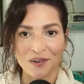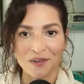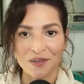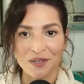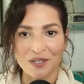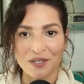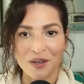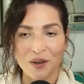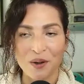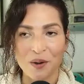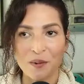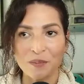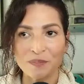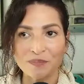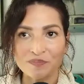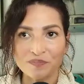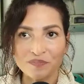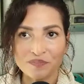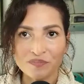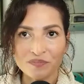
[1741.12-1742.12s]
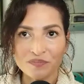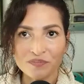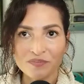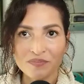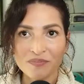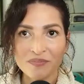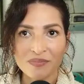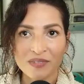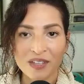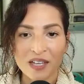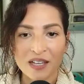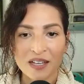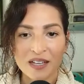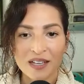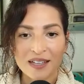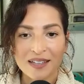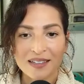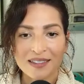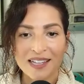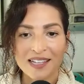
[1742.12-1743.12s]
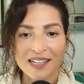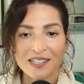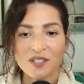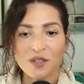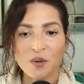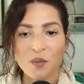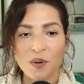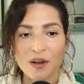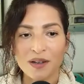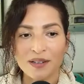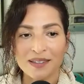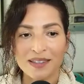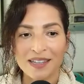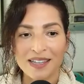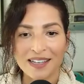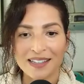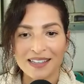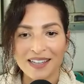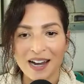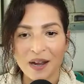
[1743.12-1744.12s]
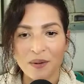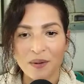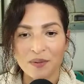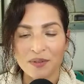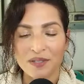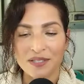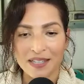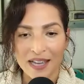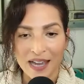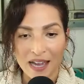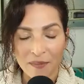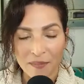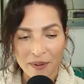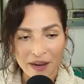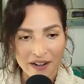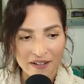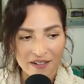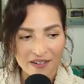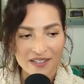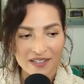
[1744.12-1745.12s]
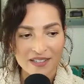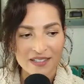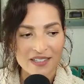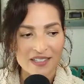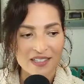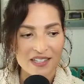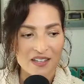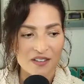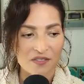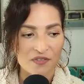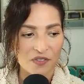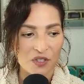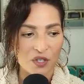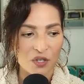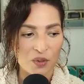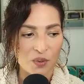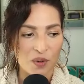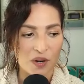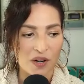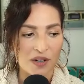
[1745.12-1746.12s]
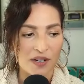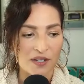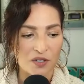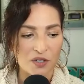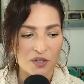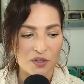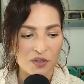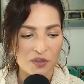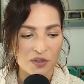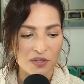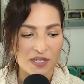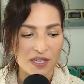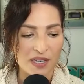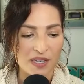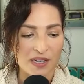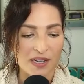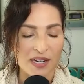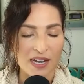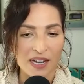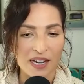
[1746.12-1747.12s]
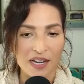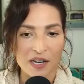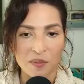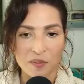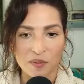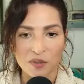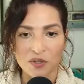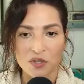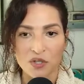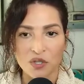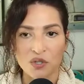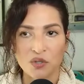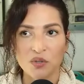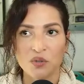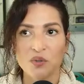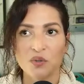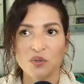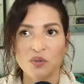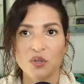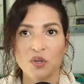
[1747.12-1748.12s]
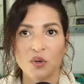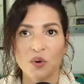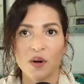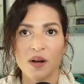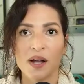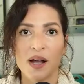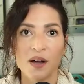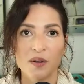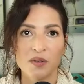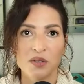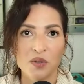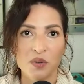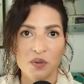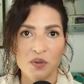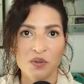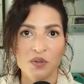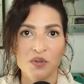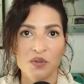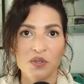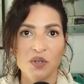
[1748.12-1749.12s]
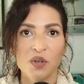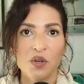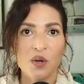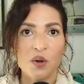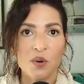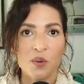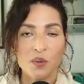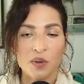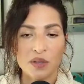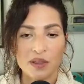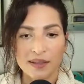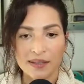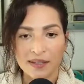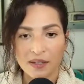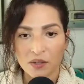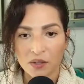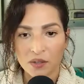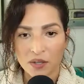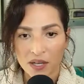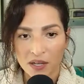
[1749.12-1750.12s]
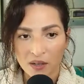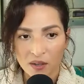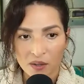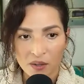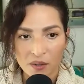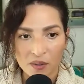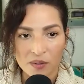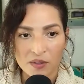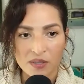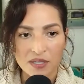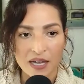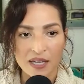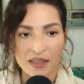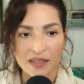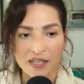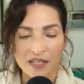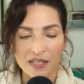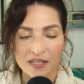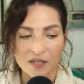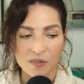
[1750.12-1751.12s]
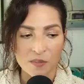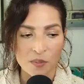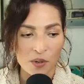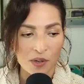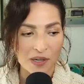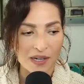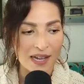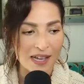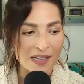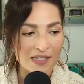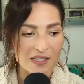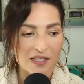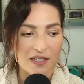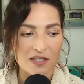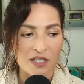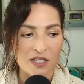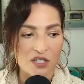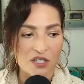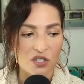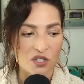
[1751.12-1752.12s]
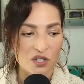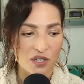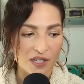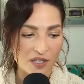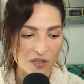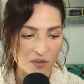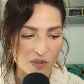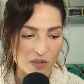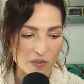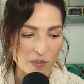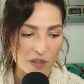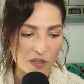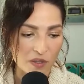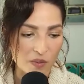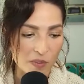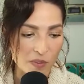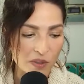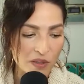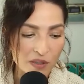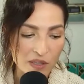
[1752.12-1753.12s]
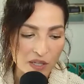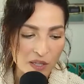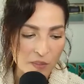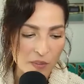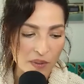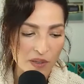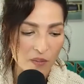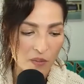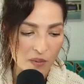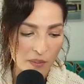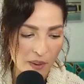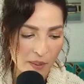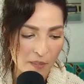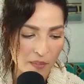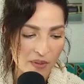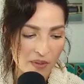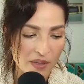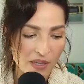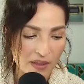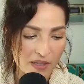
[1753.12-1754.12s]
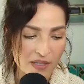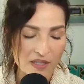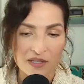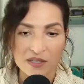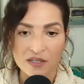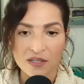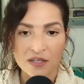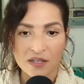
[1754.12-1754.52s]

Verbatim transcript: So mm-hmm. that's the one thing that I will say parents if you are introducing an animal to your household with little kiddos, I think it's important yes to teach your kids responsibility, but remember that this